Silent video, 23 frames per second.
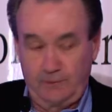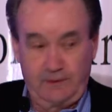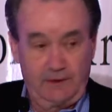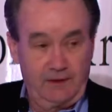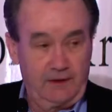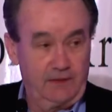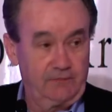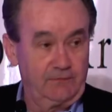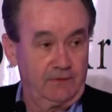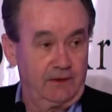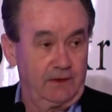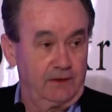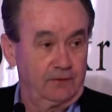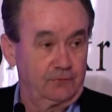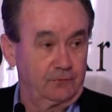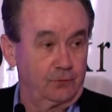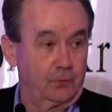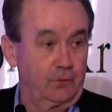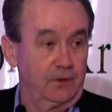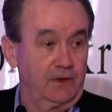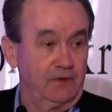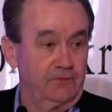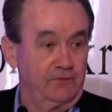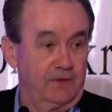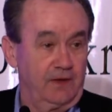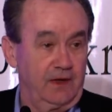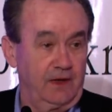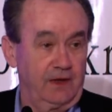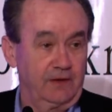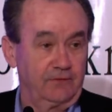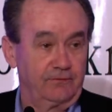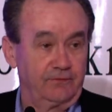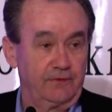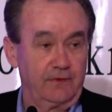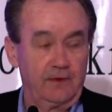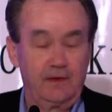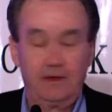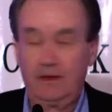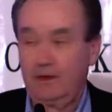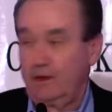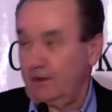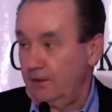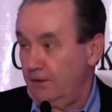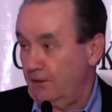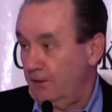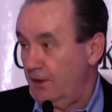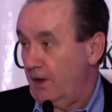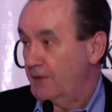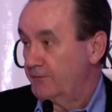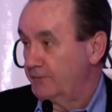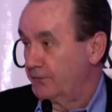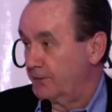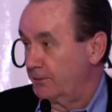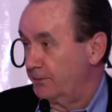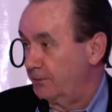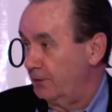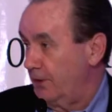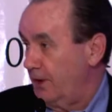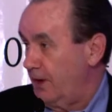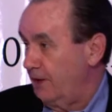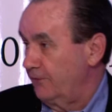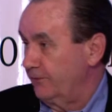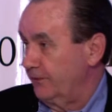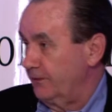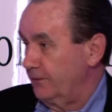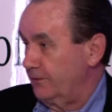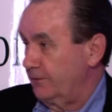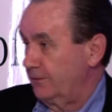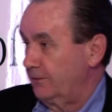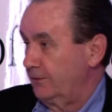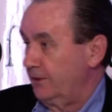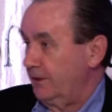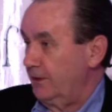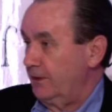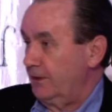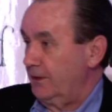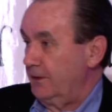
We have now 25 not-for-profits